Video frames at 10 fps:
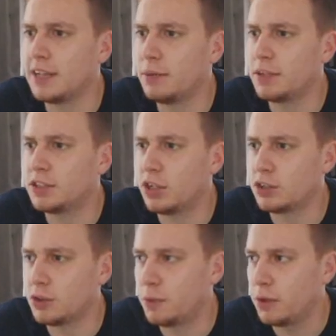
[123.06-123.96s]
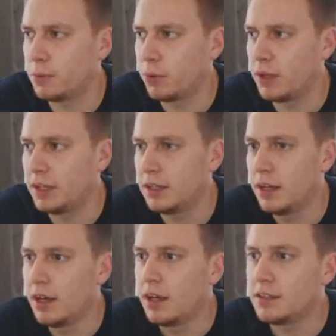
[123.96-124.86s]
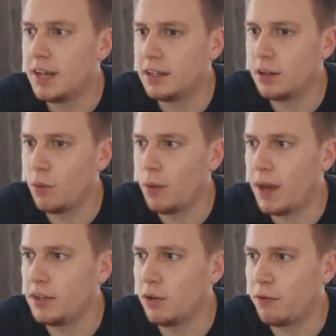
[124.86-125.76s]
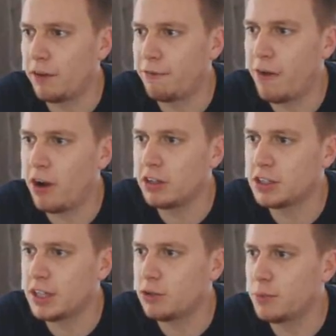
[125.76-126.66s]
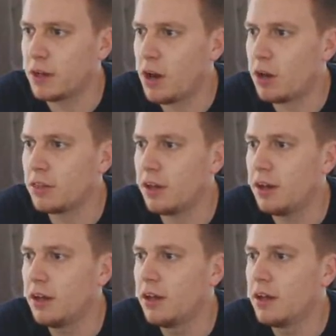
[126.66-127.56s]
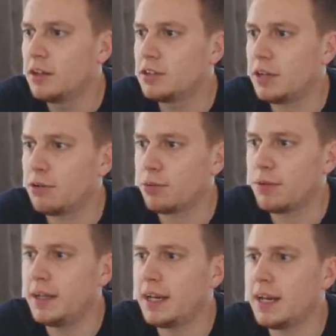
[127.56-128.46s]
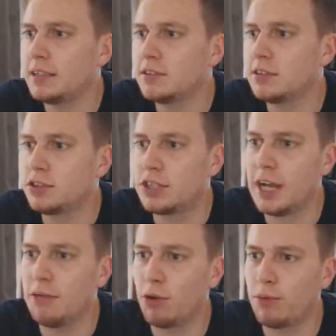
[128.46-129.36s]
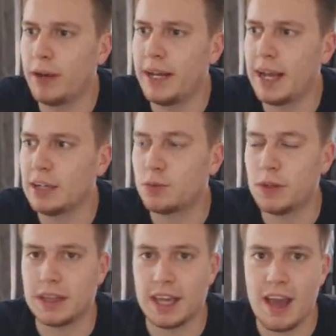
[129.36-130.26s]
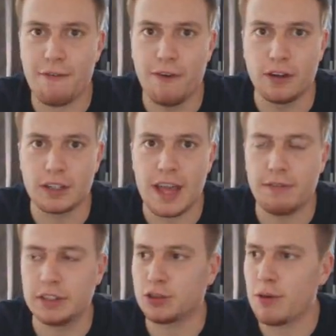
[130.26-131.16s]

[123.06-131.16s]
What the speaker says: now with a chance to put the ball in. It's headed away, not very far. It's James MacArthur. Jay Rodriguez. Jay Rodriguez with the effort. Kevin